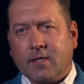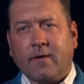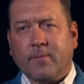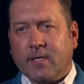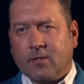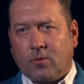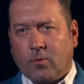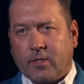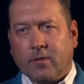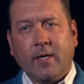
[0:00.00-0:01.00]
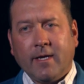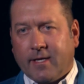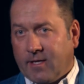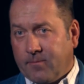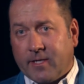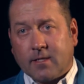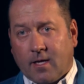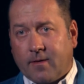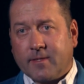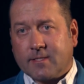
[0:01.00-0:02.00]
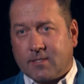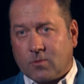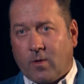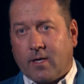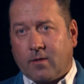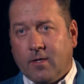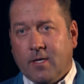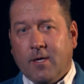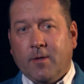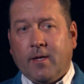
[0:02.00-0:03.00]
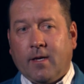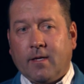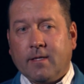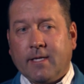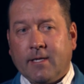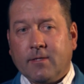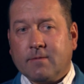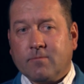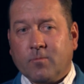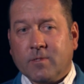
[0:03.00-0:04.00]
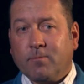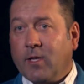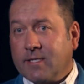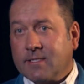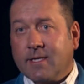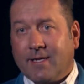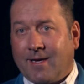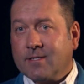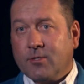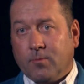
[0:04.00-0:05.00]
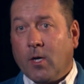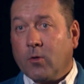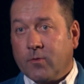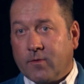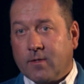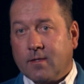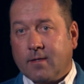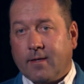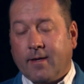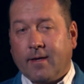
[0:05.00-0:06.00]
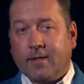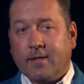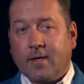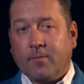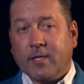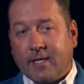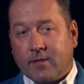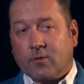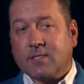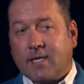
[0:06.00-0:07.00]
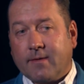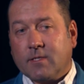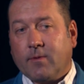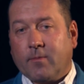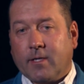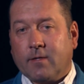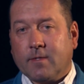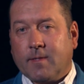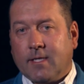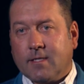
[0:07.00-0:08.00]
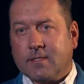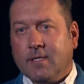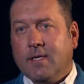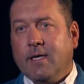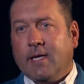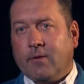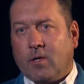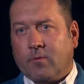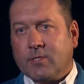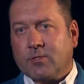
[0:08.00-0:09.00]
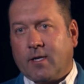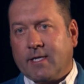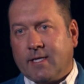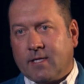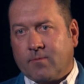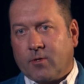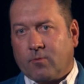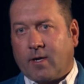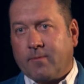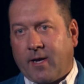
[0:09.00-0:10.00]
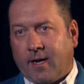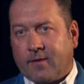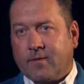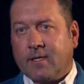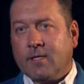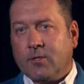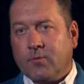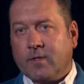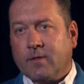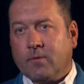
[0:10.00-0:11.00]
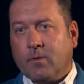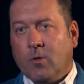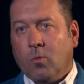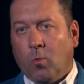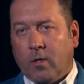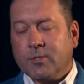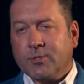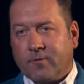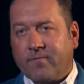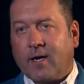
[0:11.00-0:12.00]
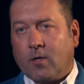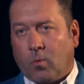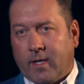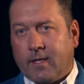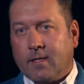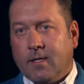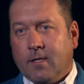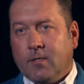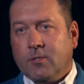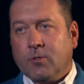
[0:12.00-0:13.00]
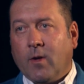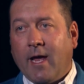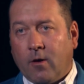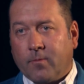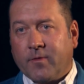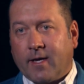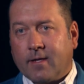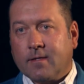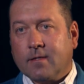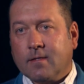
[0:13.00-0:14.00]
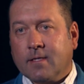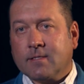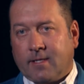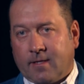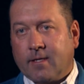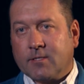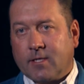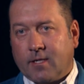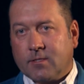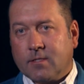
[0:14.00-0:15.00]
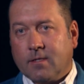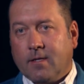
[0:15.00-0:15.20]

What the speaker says: He loved being a lawyer. He loved being a lobbyist as well. He was blessed that he got to do both. But in those times, to be able to help kids, he would always try to get them on the right path. And he knew that the one surefire way to help that is to get an education.